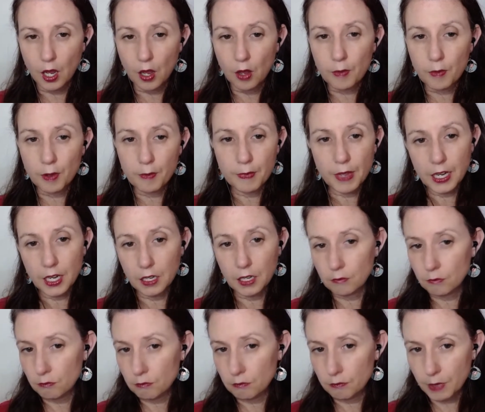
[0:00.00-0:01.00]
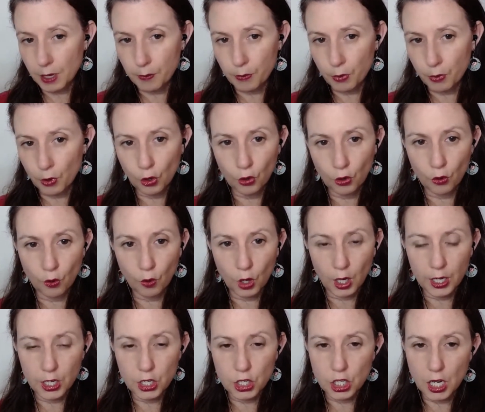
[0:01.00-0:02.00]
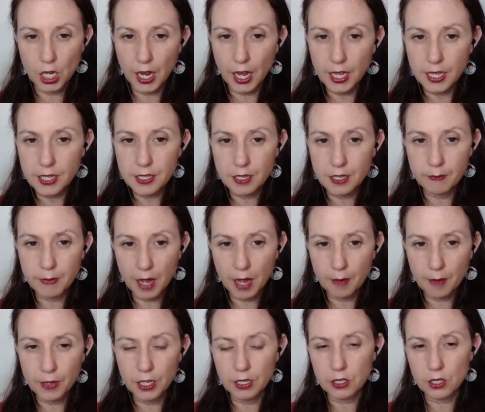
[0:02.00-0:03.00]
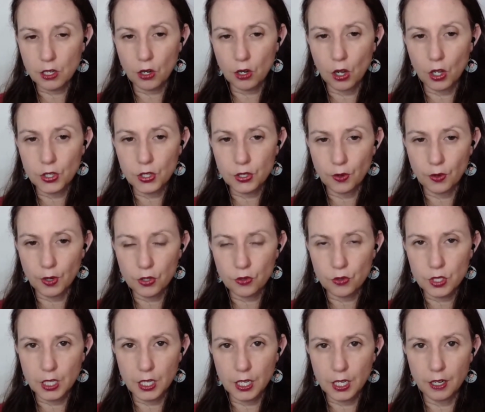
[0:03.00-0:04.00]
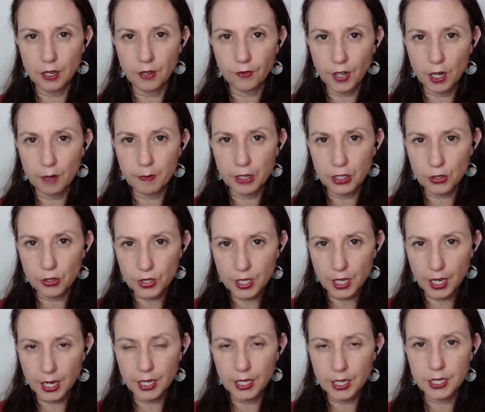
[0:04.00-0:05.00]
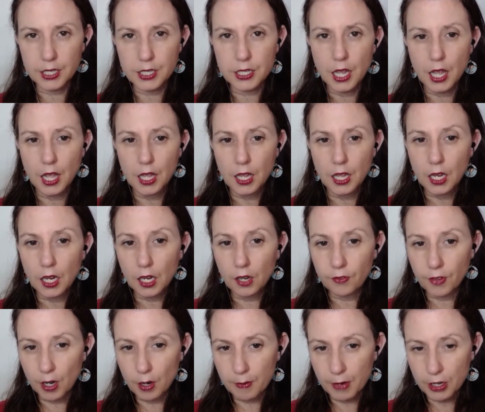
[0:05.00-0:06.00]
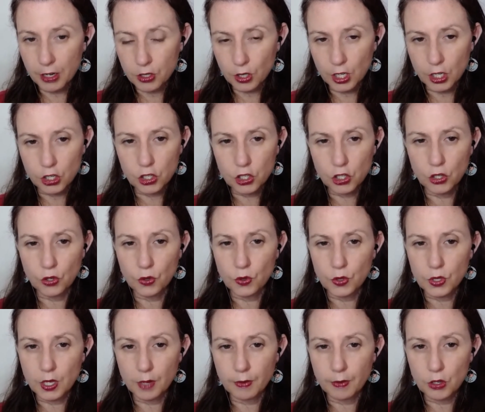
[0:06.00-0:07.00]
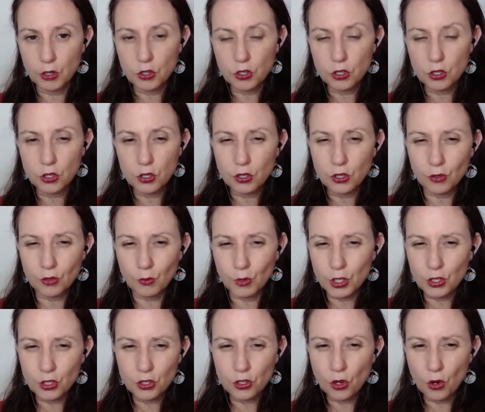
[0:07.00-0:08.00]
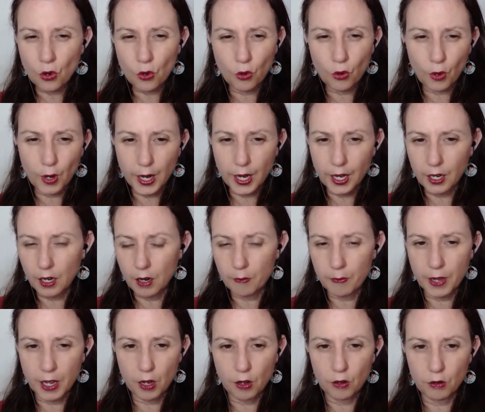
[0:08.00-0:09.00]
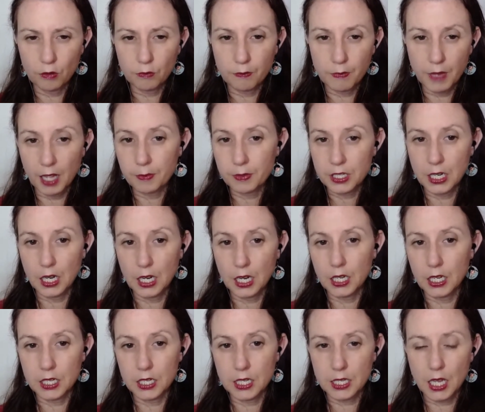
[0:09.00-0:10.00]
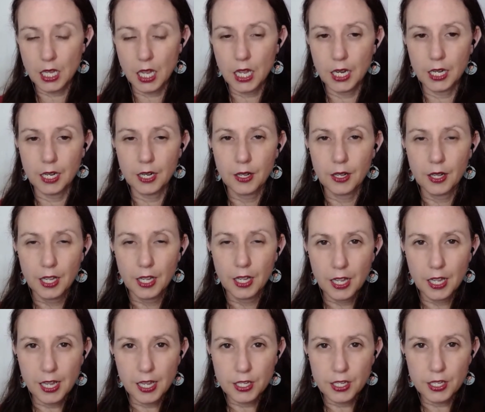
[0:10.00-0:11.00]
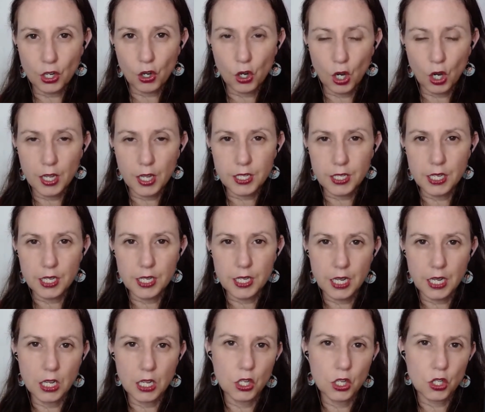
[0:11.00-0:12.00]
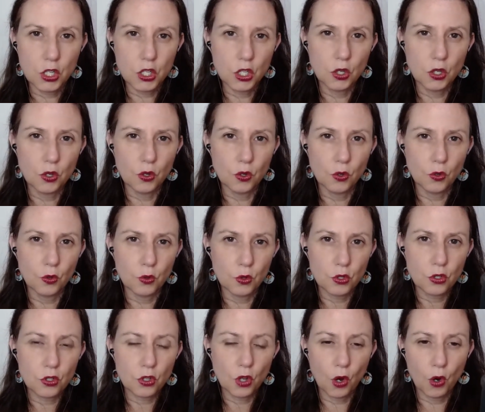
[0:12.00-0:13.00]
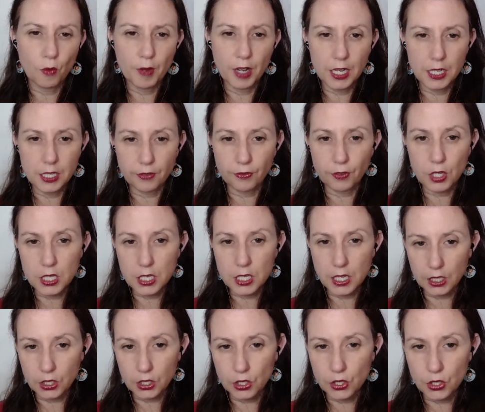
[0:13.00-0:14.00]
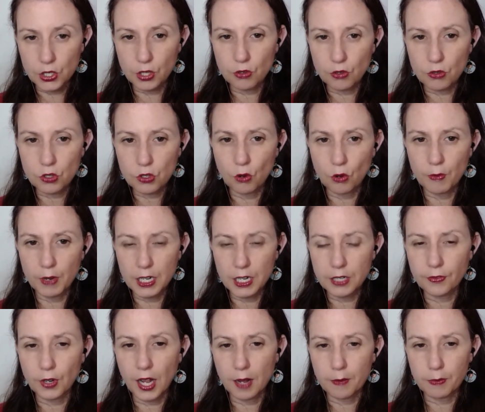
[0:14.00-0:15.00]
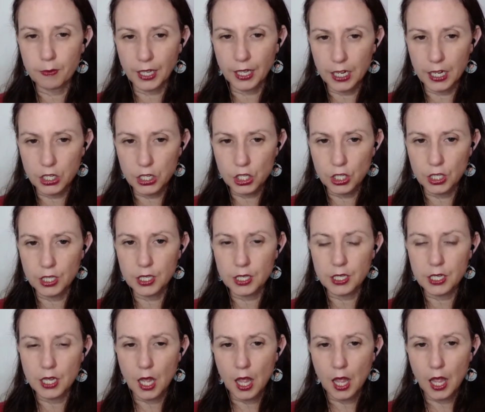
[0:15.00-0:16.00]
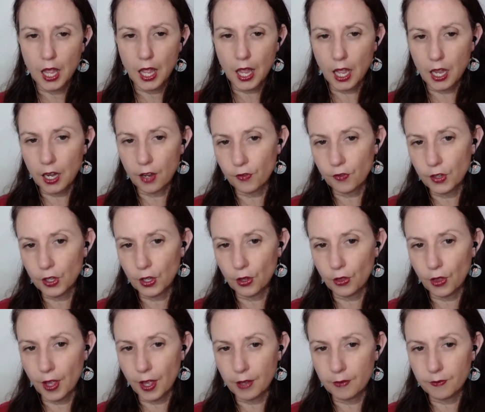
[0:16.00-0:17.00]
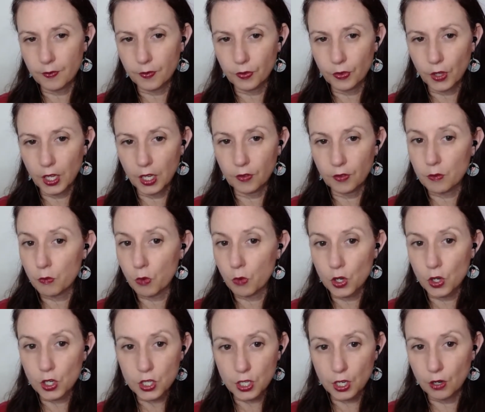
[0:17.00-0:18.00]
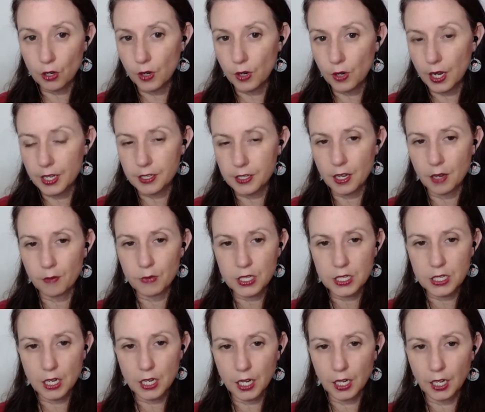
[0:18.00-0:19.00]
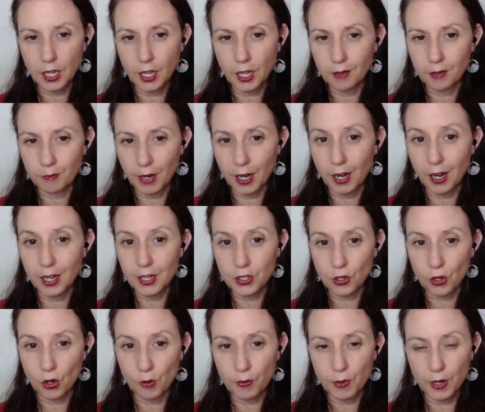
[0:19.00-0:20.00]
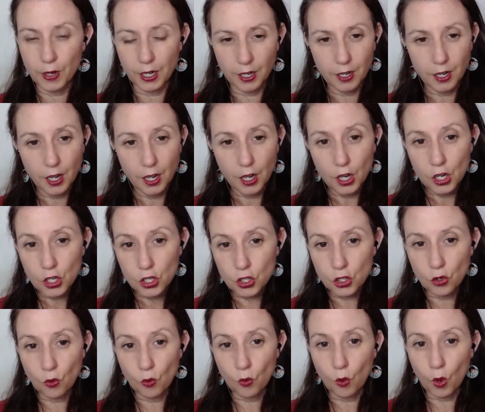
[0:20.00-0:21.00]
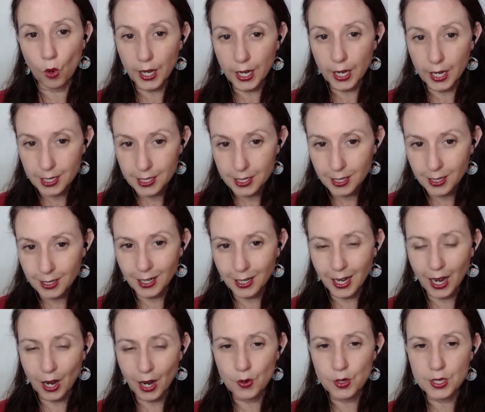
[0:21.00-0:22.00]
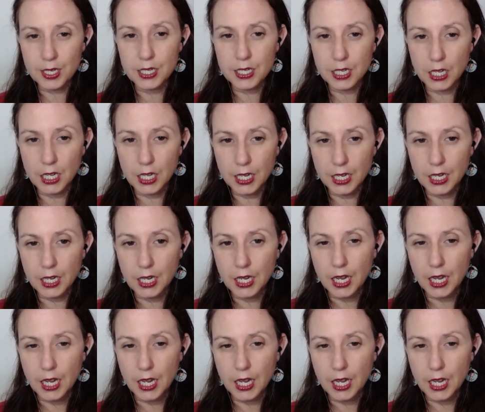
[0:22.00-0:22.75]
But many people who work in GIS and mappings are also interested in environmental science, environmental issues. I mean, what's so great about maps, data, and design is it crosses into so many different sectors, and there's so many different applications. And I feel that even more so as I'm studying it and my eyes are opening to what is it and how is it done.